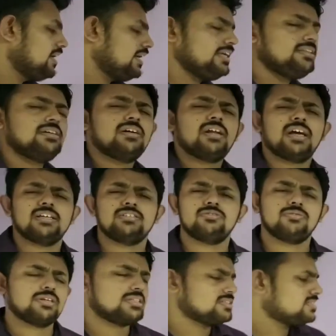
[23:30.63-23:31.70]
Either, as
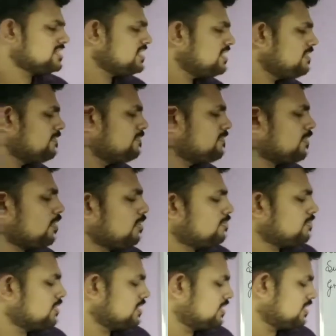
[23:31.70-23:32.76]
you can see
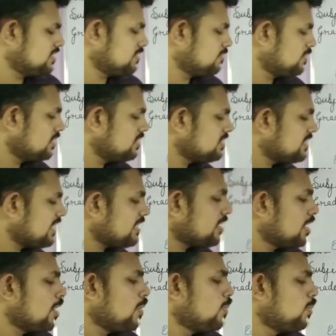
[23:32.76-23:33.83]
from the word, that
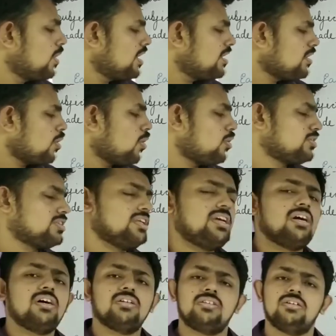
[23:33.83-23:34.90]
one or
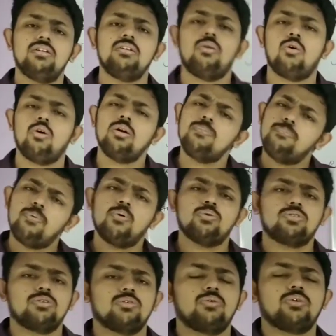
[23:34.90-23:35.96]
the other or
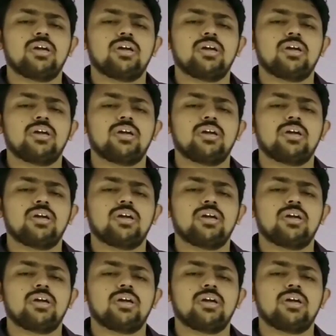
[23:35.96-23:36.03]
both.